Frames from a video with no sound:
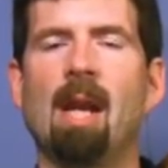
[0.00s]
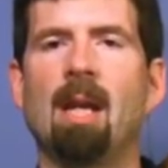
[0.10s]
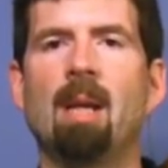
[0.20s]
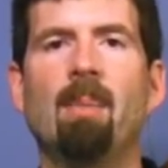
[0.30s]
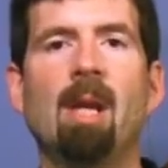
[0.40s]

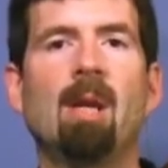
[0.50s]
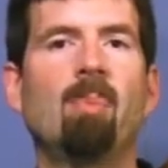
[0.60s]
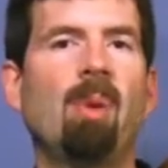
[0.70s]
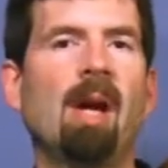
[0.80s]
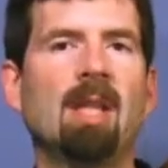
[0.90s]
hand, and it made it
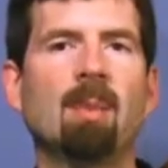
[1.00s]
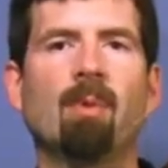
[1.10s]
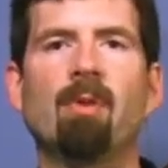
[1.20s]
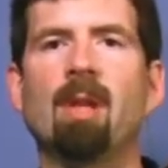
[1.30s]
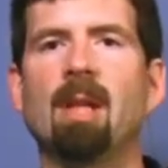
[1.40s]

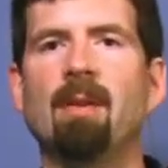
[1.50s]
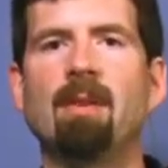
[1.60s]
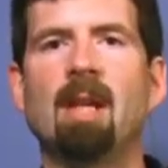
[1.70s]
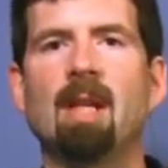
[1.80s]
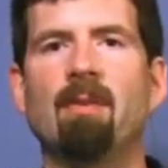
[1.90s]
impossible for the
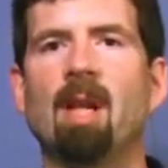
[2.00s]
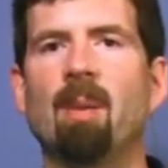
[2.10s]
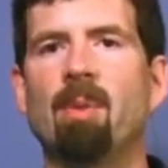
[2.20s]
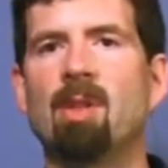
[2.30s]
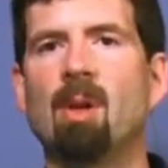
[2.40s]
left hand to
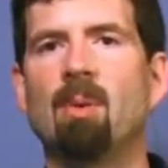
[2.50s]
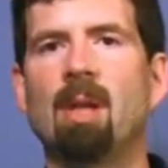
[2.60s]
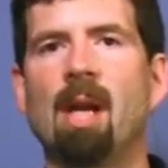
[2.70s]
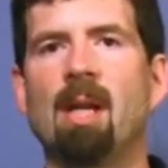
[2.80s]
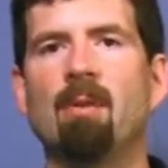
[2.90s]
develop its own
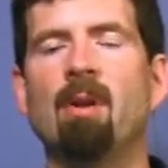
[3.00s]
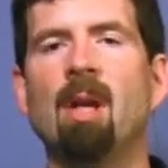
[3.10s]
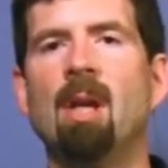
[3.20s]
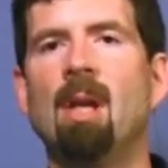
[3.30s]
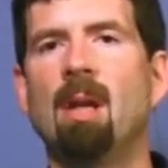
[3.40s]
kind of
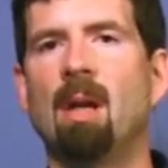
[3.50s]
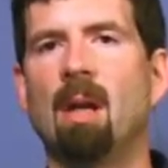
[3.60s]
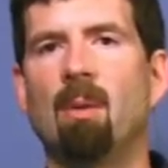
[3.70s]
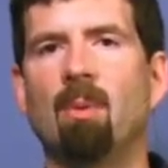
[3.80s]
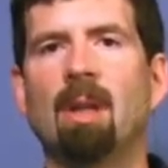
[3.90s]

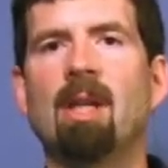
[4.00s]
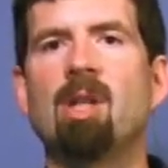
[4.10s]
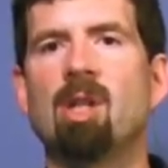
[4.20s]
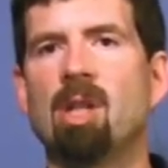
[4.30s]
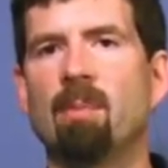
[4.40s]

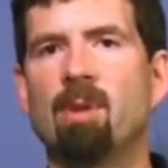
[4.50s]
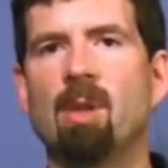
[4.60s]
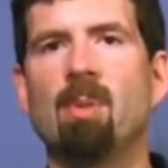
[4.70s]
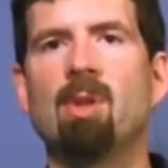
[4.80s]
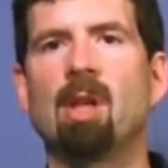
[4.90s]
relationship to
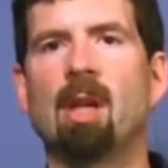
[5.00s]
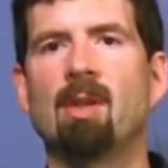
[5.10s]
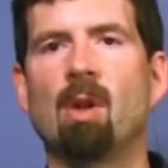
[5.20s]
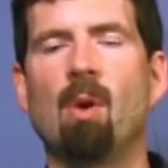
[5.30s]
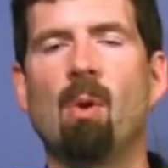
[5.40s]
the music
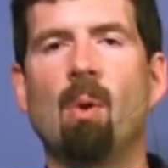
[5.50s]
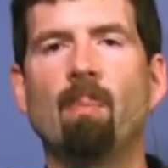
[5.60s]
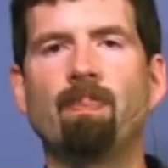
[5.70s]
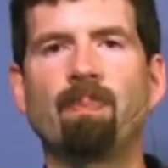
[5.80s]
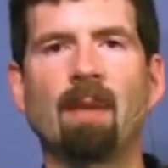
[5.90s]
as a whole
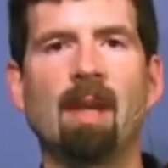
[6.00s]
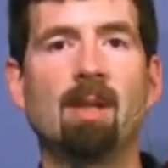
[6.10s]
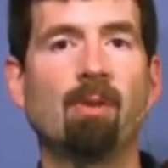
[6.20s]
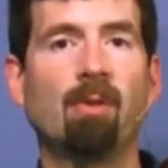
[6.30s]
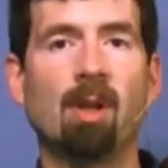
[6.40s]
and
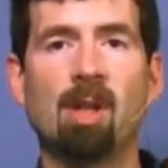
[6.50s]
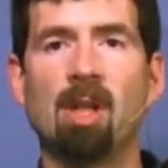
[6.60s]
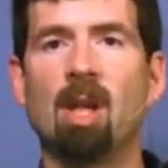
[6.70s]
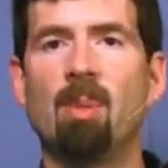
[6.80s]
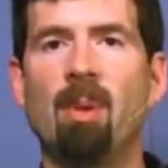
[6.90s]
to
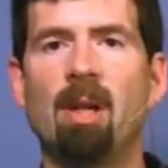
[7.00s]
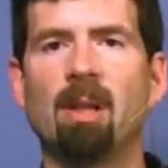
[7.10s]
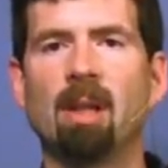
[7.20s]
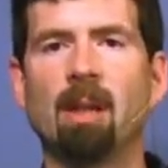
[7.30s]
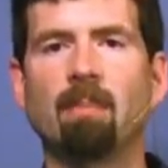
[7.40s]
function
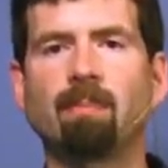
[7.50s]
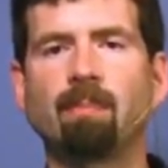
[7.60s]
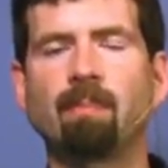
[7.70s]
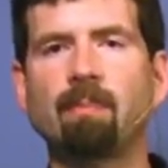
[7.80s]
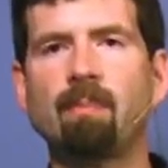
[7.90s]
independently.
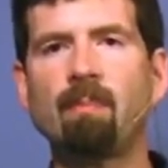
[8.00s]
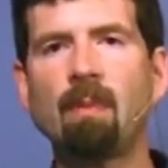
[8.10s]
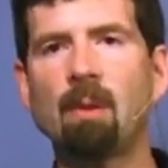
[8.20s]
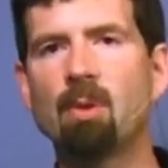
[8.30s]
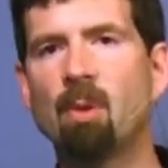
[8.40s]

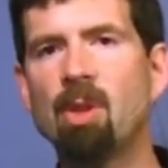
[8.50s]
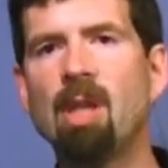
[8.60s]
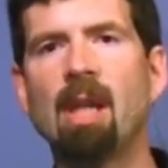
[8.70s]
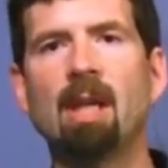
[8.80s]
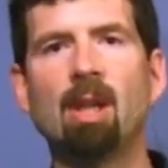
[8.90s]
It was always
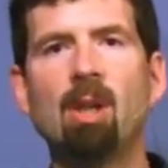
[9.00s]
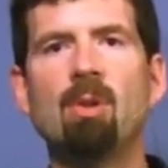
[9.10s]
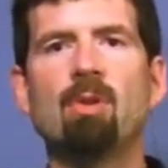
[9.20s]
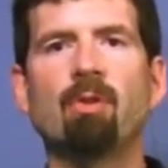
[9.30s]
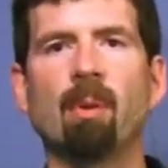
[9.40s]
taking
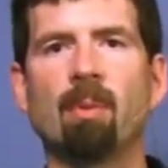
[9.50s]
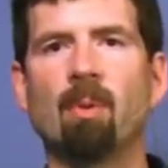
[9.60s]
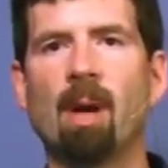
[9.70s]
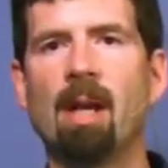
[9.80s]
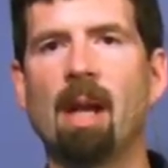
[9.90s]
cues from the
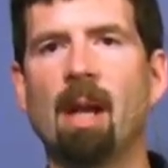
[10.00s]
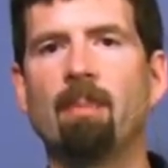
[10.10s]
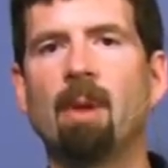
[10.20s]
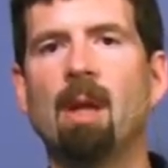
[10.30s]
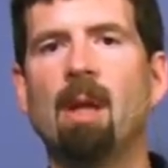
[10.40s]
right hand.